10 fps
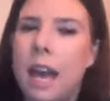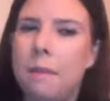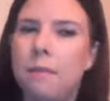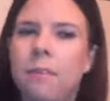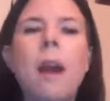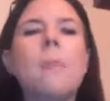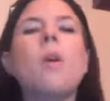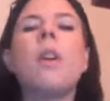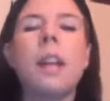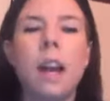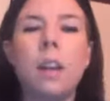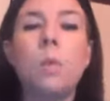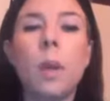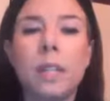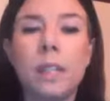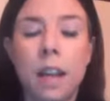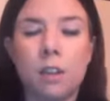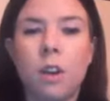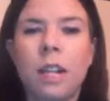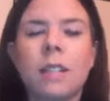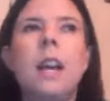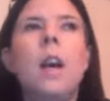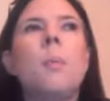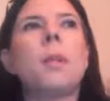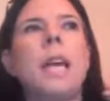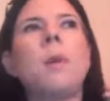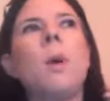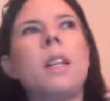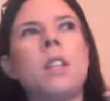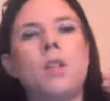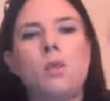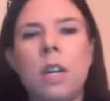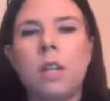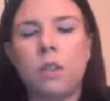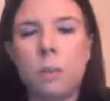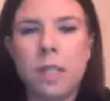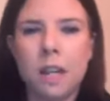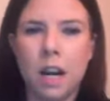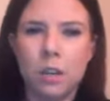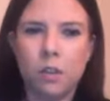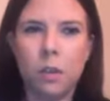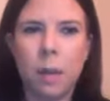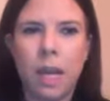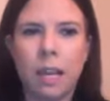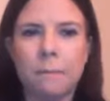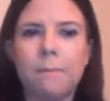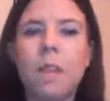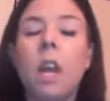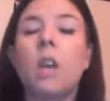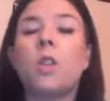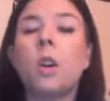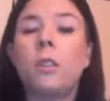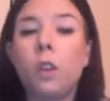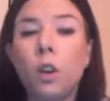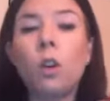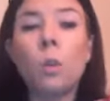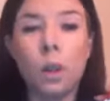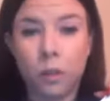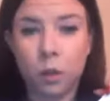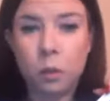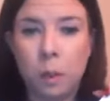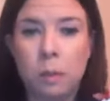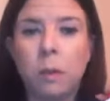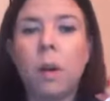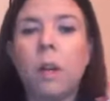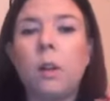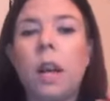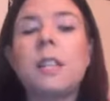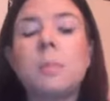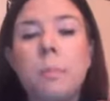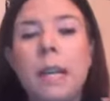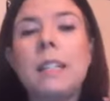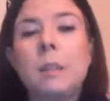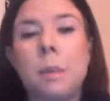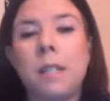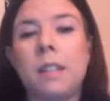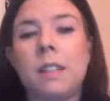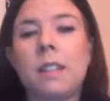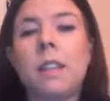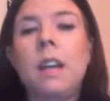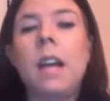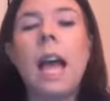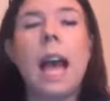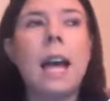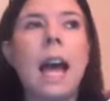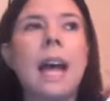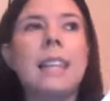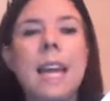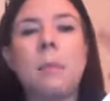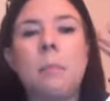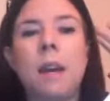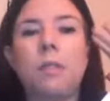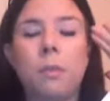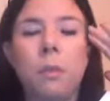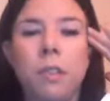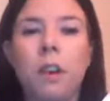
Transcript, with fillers: um, far more in line with that trend. But they wanted to reach from the stars to the beginning. So if you're one of those people where you'd like to build a business uh, and think big from the